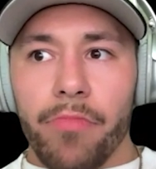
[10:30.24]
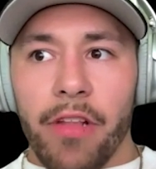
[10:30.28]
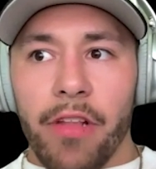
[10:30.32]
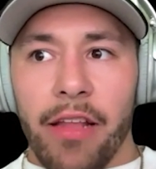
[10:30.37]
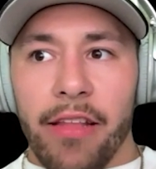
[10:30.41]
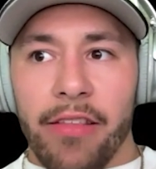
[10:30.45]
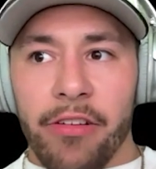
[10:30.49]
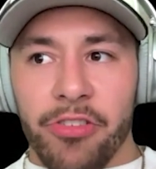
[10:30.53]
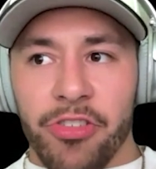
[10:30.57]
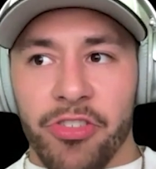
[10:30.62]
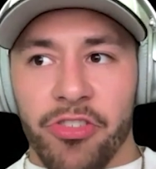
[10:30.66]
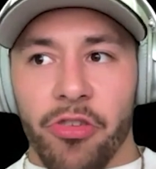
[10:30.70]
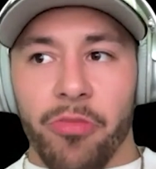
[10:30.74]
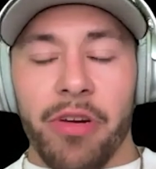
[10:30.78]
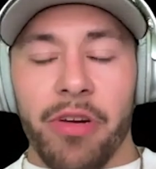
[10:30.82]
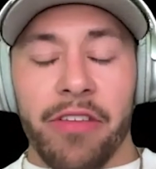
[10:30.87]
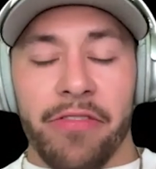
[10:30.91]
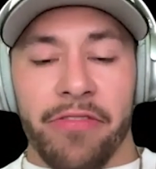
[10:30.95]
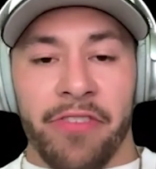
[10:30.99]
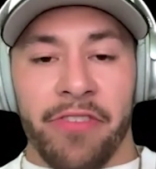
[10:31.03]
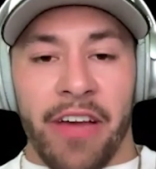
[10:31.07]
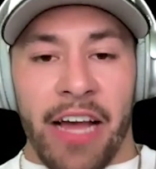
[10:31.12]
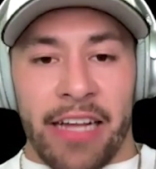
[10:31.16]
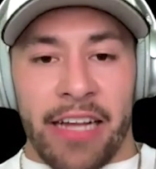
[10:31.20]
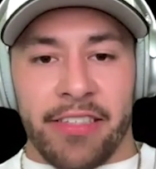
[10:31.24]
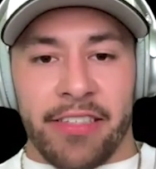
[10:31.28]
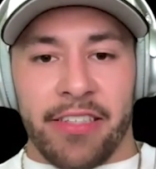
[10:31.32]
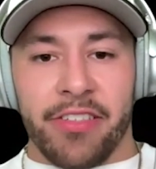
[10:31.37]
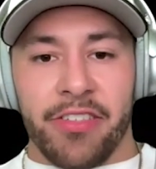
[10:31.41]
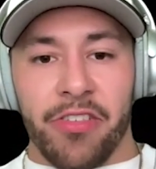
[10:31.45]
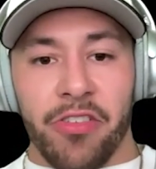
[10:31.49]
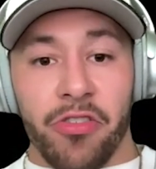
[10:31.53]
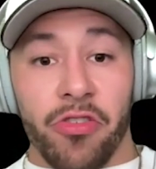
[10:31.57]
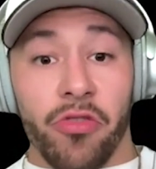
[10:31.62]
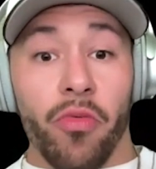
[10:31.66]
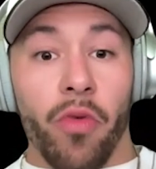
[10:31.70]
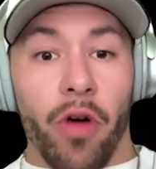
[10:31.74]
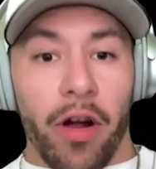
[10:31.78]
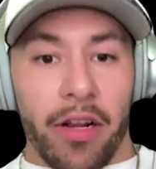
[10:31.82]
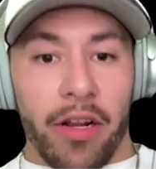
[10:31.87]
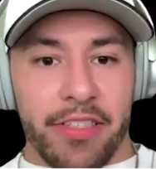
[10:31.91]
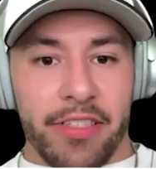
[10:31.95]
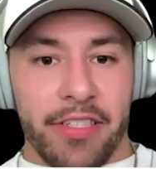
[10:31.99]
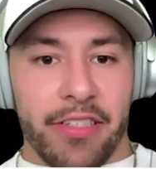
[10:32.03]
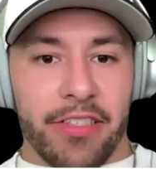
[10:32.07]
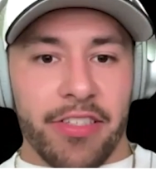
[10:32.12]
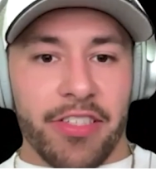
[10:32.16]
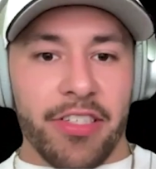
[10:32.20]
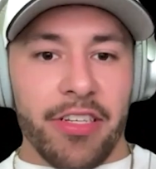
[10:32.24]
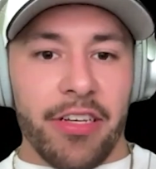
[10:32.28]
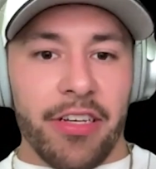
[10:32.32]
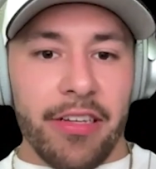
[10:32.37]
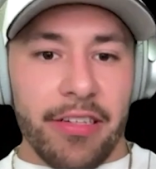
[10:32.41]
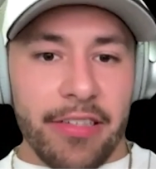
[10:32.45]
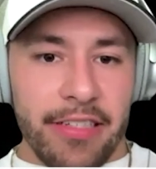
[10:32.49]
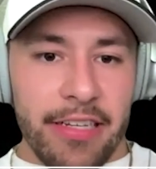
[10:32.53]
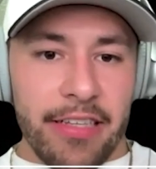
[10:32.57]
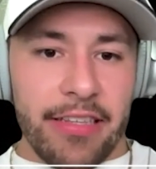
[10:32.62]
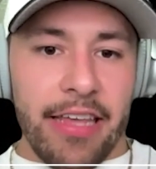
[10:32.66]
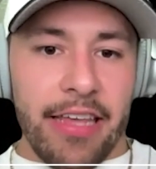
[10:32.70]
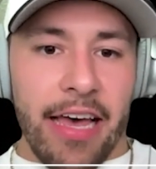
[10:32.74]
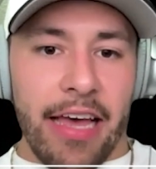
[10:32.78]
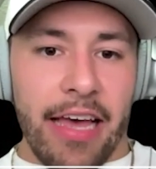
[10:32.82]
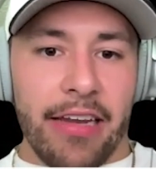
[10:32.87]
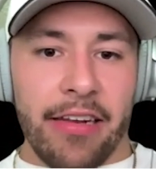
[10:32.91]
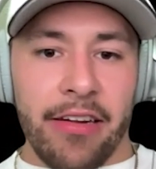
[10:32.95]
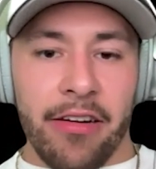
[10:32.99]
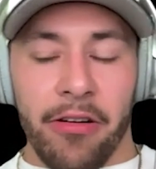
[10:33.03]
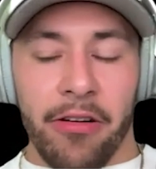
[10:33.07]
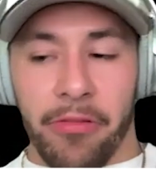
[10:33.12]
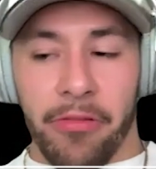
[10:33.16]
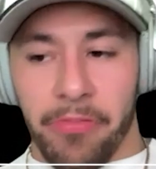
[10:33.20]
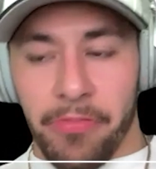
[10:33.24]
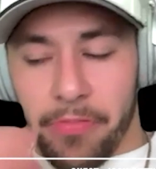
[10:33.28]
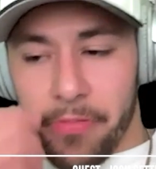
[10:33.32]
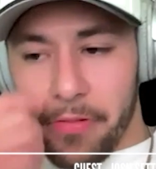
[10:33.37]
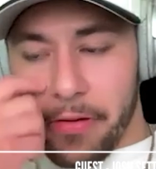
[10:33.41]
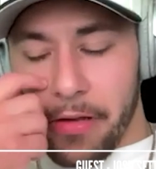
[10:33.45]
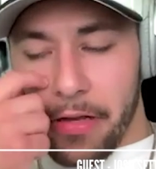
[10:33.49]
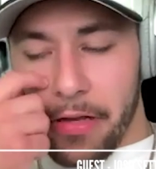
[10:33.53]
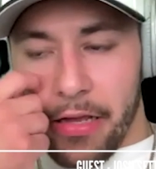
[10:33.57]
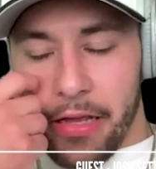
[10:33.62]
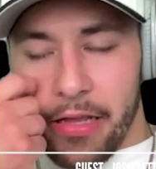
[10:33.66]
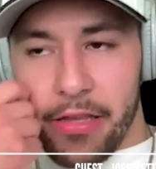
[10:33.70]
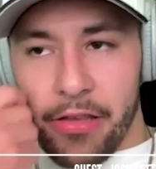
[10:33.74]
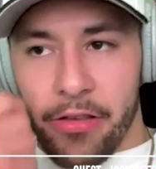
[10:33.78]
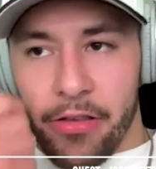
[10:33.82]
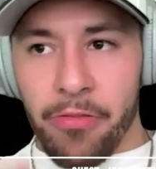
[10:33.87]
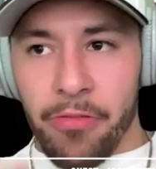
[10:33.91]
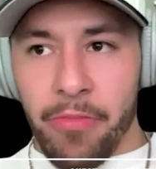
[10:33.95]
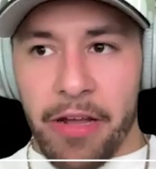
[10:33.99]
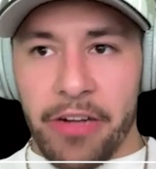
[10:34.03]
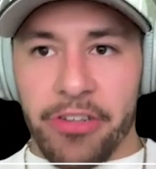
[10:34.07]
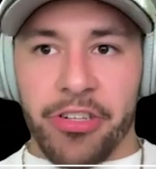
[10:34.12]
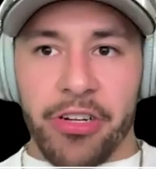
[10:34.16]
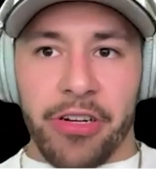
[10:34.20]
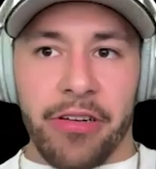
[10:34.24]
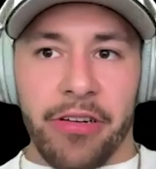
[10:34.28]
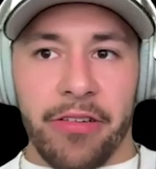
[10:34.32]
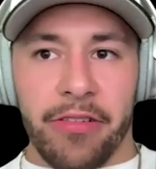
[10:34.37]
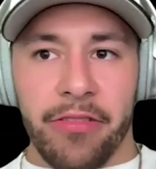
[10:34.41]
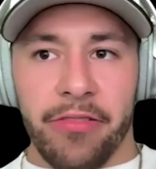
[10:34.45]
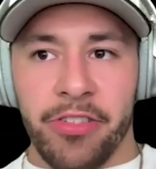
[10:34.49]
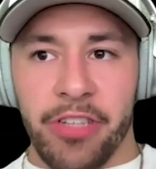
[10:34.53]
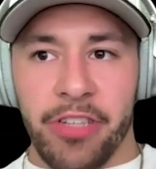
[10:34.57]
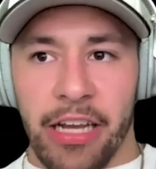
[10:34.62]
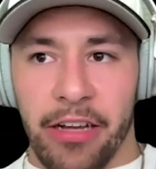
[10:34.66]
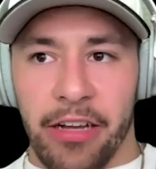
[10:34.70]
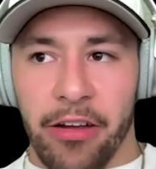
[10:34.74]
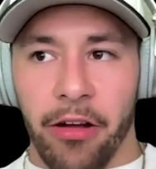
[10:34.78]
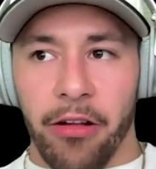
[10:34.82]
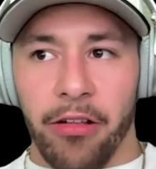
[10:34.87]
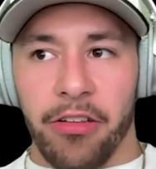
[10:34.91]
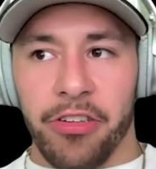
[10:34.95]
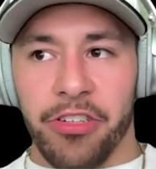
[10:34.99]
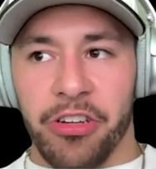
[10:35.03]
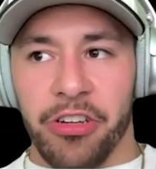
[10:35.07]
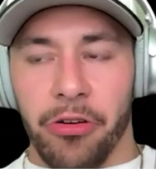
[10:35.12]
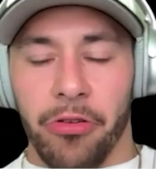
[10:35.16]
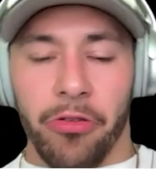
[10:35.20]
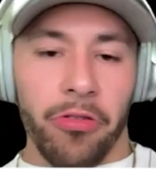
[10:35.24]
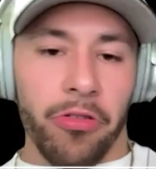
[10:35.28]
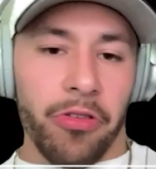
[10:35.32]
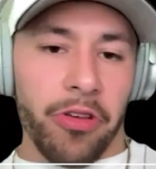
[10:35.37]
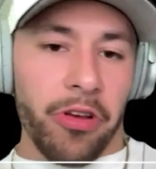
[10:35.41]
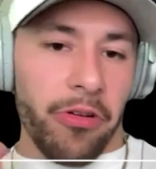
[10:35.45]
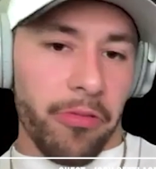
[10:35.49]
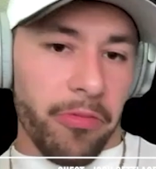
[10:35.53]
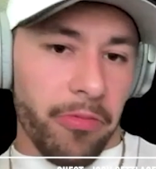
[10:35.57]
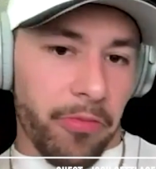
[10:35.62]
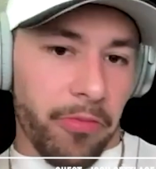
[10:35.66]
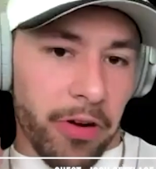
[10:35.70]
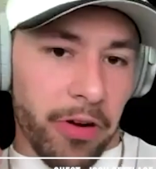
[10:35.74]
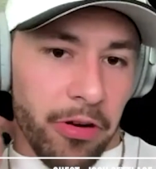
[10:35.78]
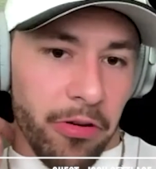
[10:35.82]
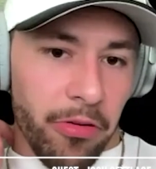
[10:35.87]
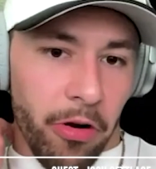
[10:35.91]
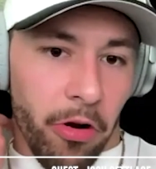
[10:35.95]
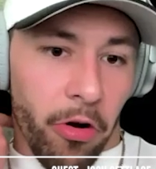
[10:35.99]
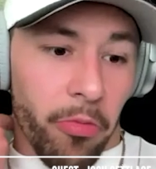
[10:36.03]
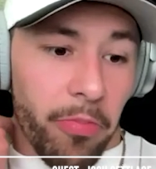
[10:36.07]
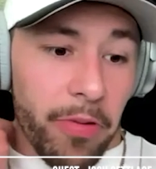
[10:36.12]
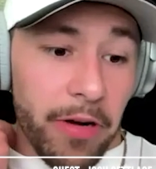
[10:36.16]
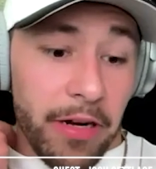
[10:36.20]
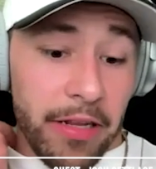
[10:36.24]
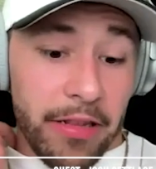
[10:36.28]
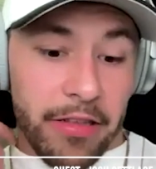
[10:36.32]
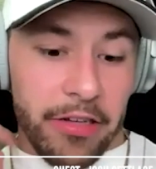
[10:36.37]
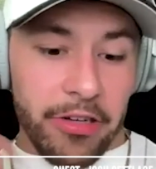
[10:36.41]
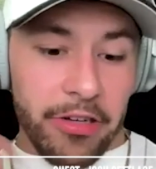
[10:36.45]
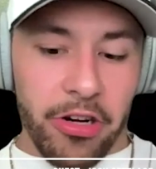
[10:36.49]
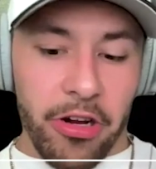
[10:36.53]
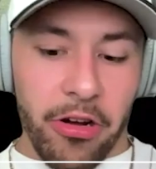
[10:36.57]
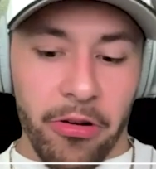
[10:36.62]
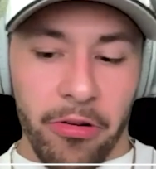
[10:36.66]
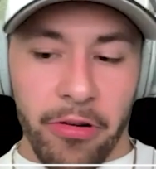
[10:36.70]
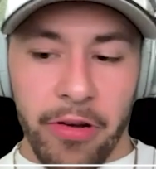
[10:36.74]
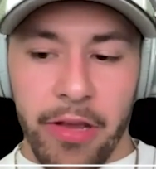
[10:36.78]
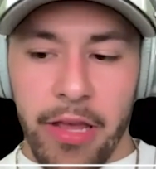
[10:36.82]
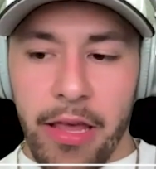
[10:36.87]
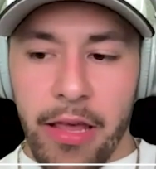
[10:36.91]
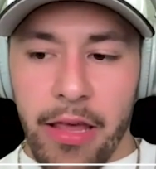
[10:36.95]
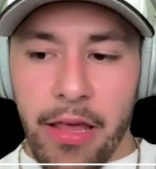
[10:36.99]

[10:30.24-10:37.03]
there's so many facets and nuances to that. You mentioned psychology earlier when you were opening the show.